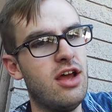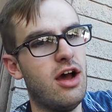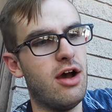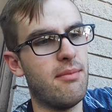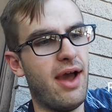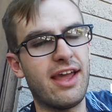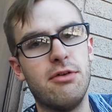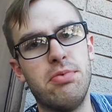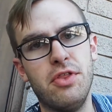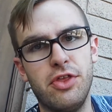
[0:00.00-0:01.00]
I can
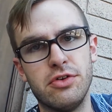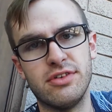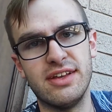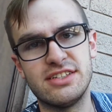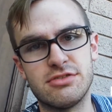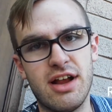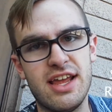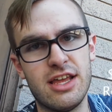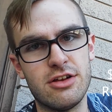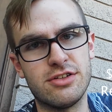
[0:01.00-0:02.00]
put those lists right
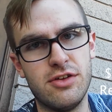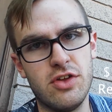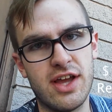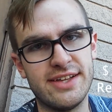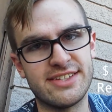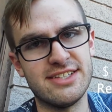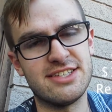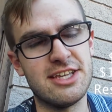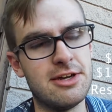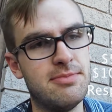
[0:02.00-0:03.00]
here so you guys can
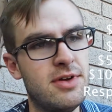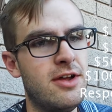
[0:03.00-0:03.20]
see them.